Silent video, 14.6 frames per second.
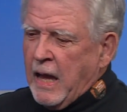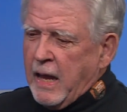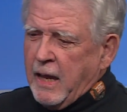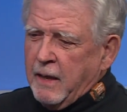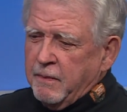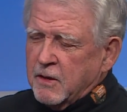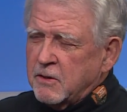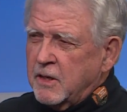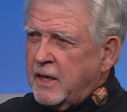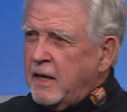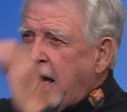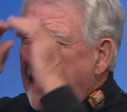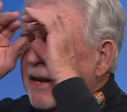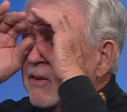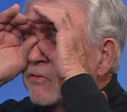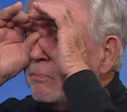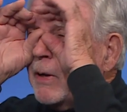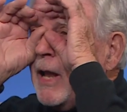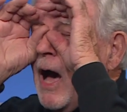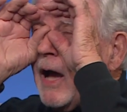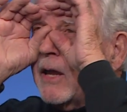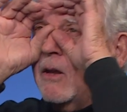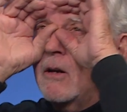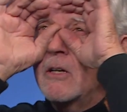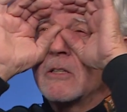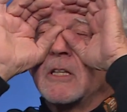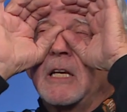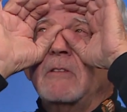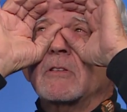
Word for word: And the, he had his binoculars. He